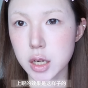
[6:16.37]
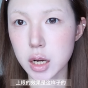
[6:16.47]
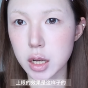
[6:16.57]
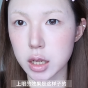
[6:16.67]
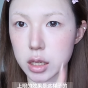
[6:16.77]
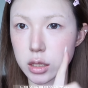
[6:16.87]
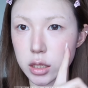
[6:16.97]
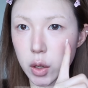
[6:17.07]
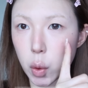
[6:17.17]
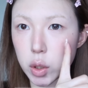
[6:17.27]
with a subtle
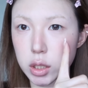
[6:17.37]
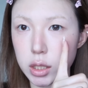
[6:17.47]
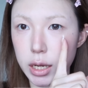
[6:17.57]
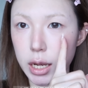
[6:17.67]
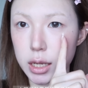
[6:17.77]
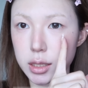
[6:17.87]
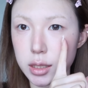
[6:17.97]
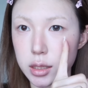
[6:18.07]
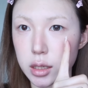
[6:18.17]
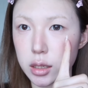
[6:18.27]
blue-gray ring.
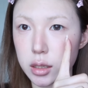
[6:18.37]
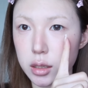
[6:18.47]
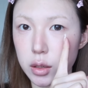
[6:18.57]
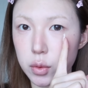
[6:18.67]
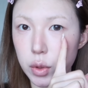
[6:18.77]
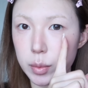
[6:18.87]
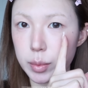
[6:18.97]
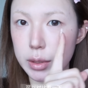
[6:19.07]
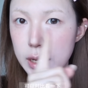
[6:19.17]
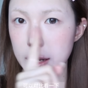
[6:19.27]
It
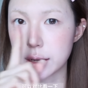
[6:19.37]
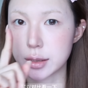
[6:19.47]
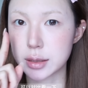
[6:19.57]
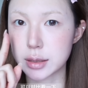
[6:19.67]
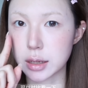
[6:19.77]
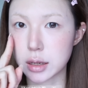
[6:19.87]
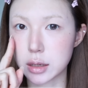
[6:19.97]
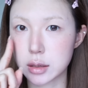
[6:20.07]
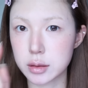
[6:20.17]
adds to that Wasian vibe